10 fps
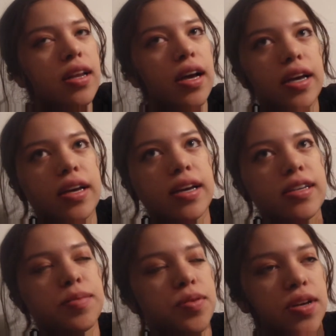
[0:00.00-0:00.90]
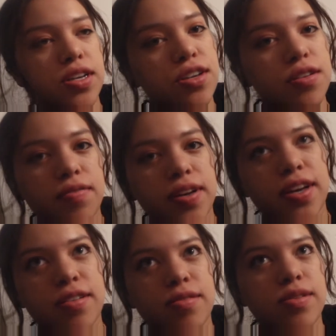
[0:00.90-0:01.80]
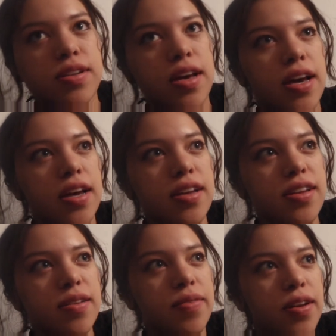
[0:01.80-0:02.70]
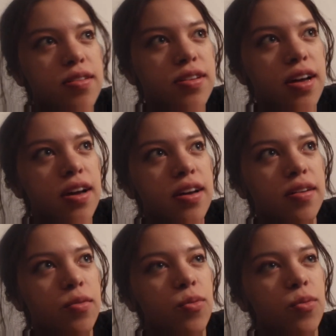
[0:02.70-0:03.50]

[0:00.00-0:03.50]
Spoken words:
like inspirational videos and videos that